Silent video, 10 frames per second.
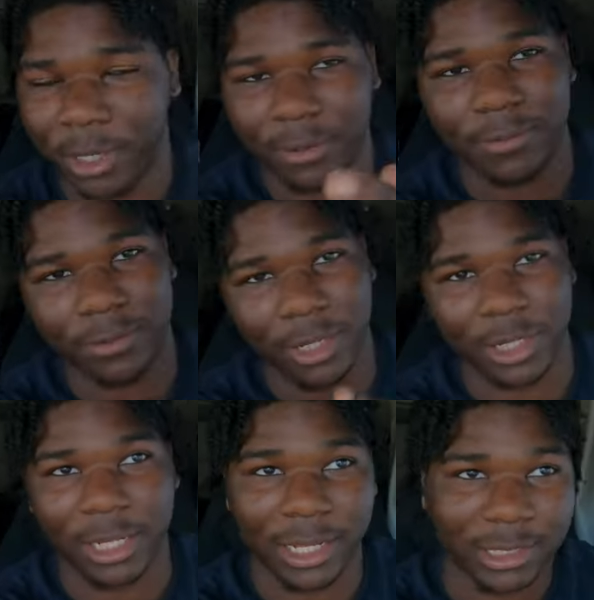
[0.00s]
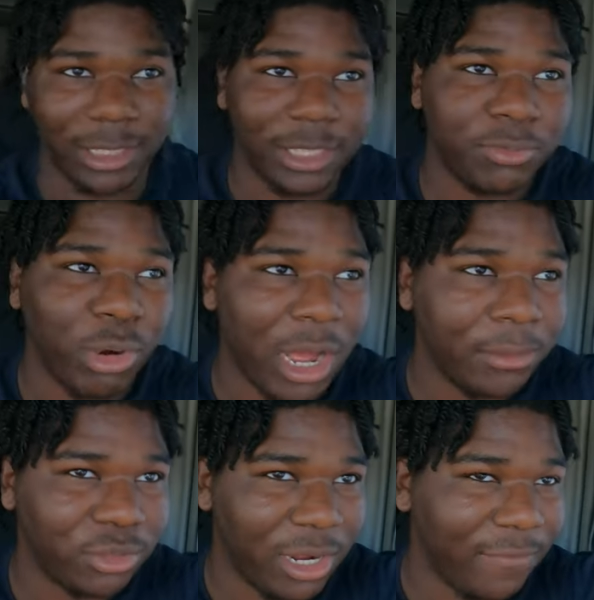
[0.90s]
But luckily, I seen this
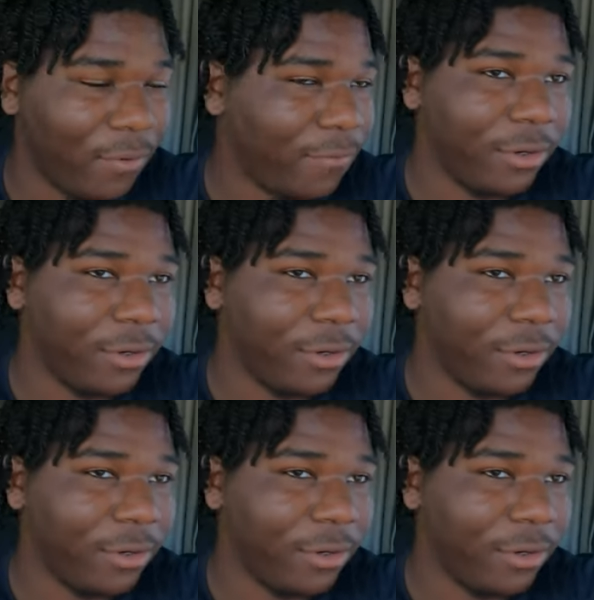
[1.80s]
prime drive over